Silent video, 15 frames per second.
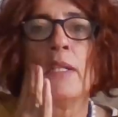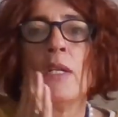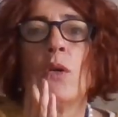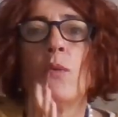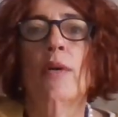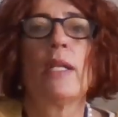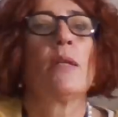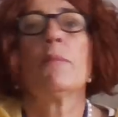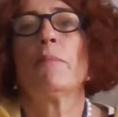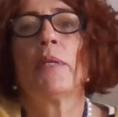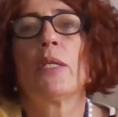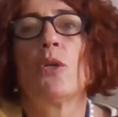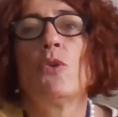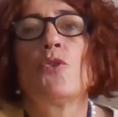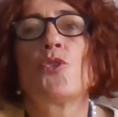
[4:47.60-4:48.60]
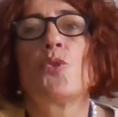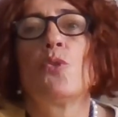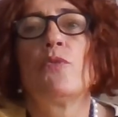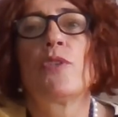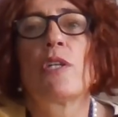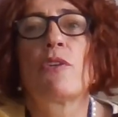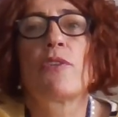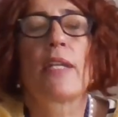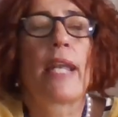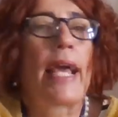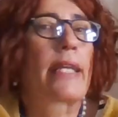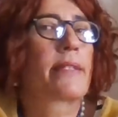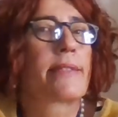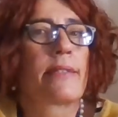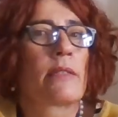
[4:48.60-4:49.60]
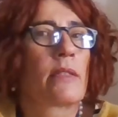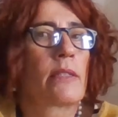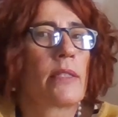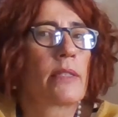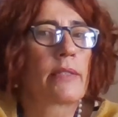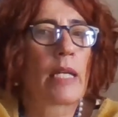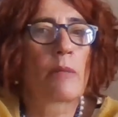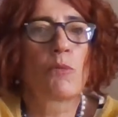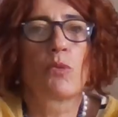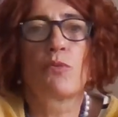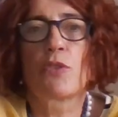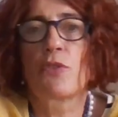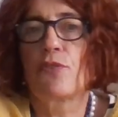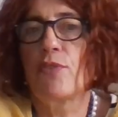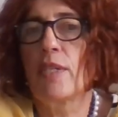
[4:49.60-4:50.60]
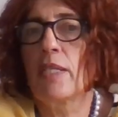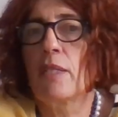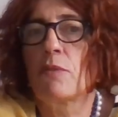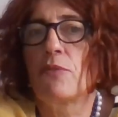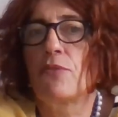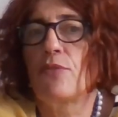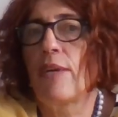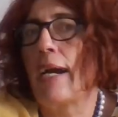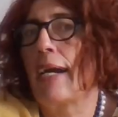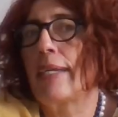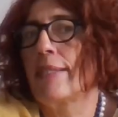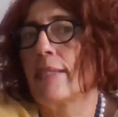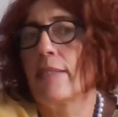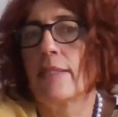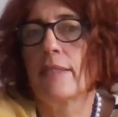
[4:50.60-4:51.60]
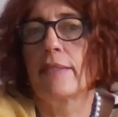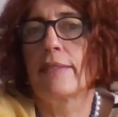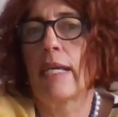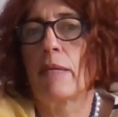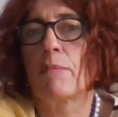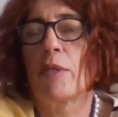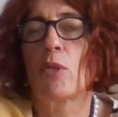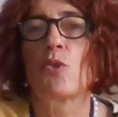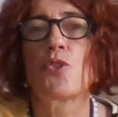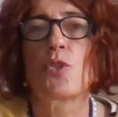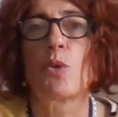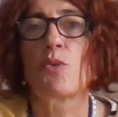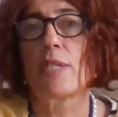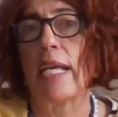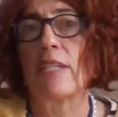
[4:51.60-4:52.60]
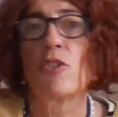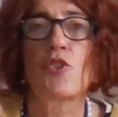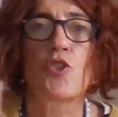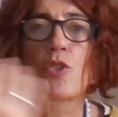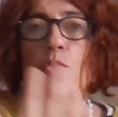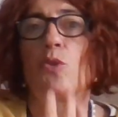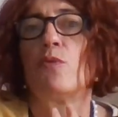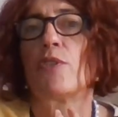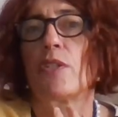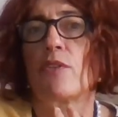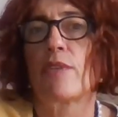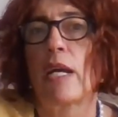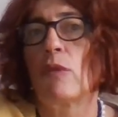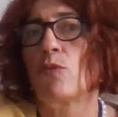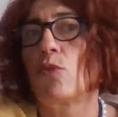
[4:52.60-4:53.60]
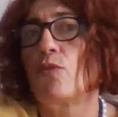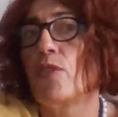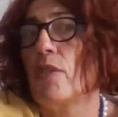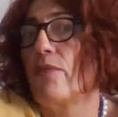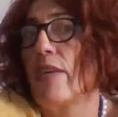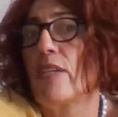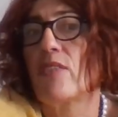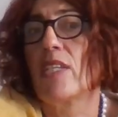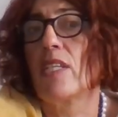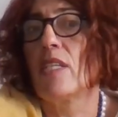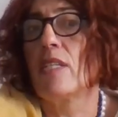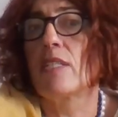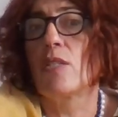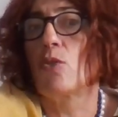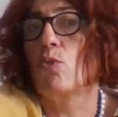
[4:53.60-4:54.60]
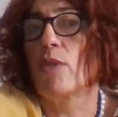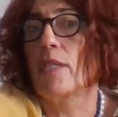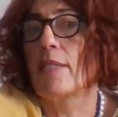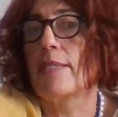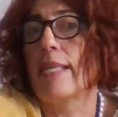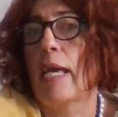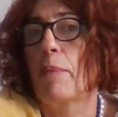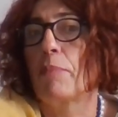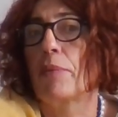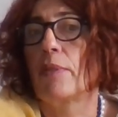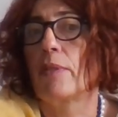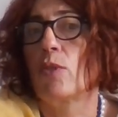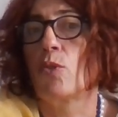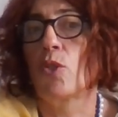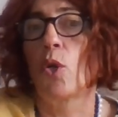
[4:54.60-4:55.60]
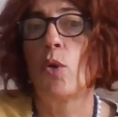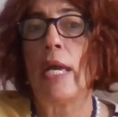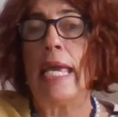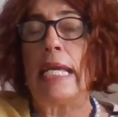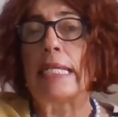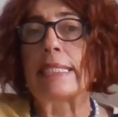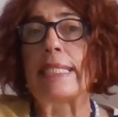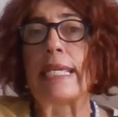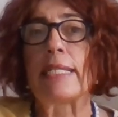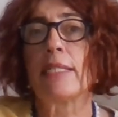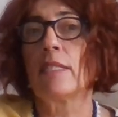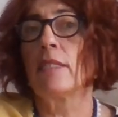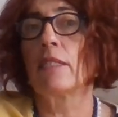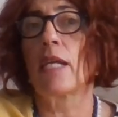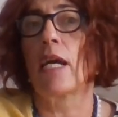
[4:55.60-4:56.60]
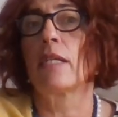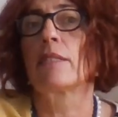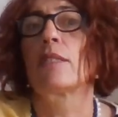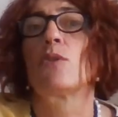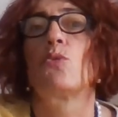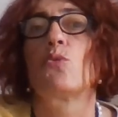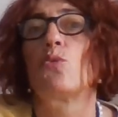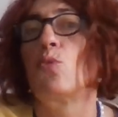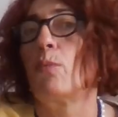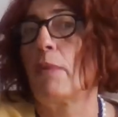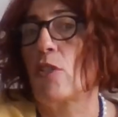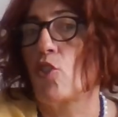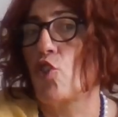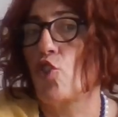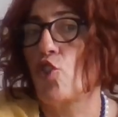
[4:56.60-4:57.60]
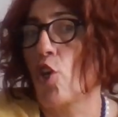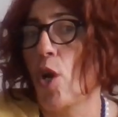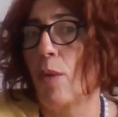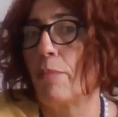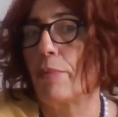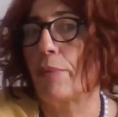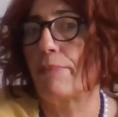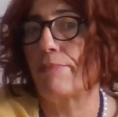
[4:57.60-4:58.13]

Well, because you were relaxing at that time, you were feeling fine at that time, because those energies who were around you were very easy to accept, They didn't ask you to do much job.